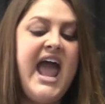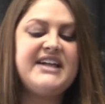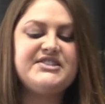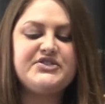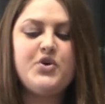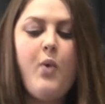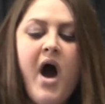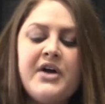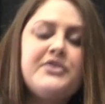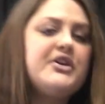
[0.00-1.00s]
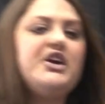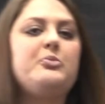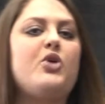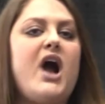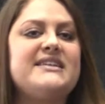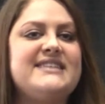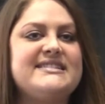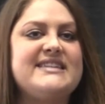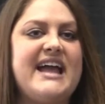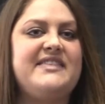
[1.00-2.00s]
And so to walk through your process
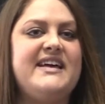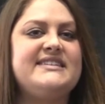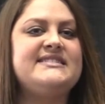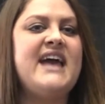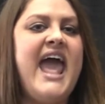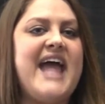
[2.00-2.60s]
like this